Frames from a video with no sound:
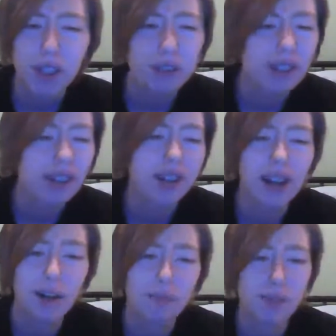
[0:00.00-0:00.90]
look
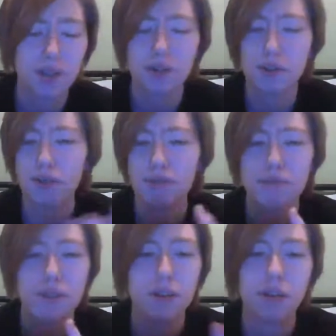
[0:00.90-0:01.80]
up to,
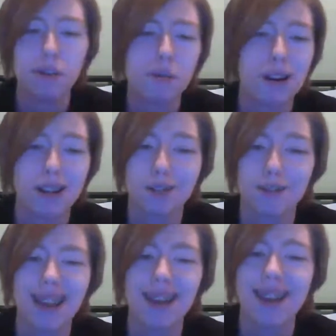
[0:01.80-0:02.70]
you watch,
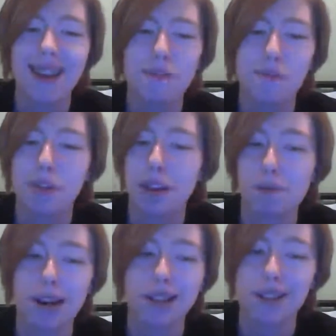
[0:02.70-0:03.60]
everybody
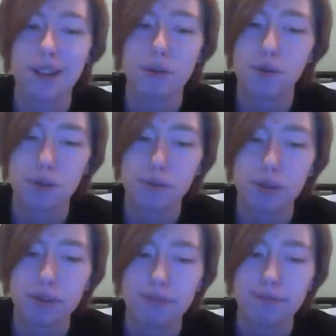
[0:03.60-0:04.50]
watches YouTube.
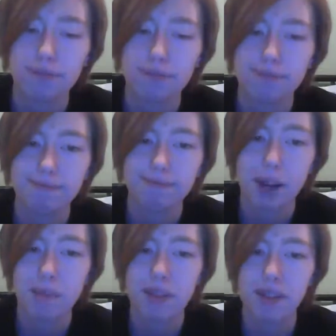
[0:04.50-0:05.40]

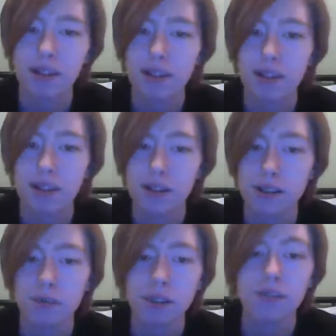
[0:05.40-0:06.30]
I mean,
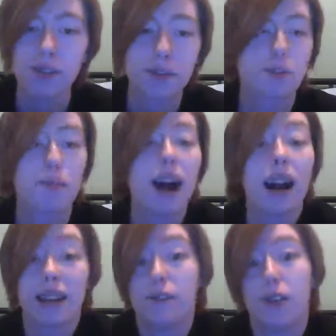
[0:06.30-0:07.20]
you live under a
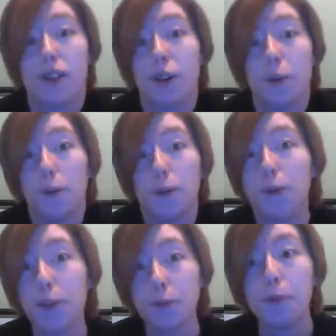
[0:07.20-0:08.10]
rock if you don't.
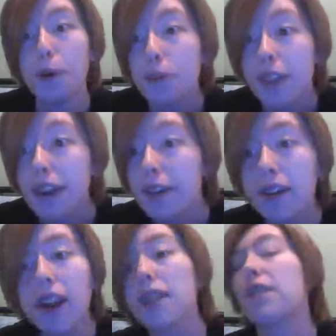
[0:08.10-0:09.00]
One thing or
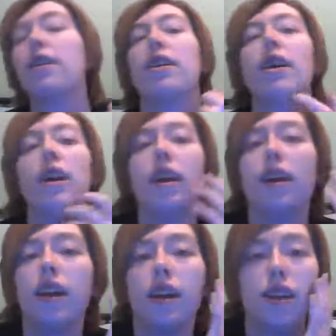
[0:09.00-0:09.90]
another,
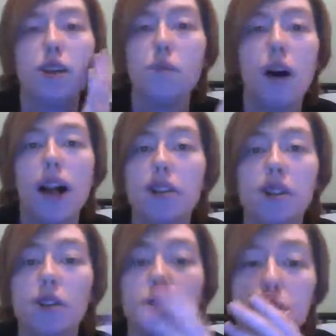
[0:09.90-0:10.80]
you
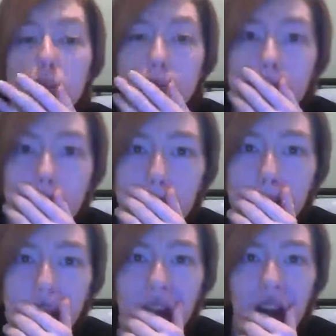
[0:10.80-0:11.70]
watch YouTube for
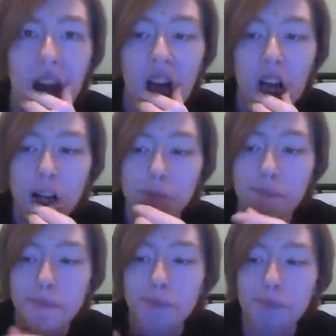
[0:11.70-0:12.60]
something. I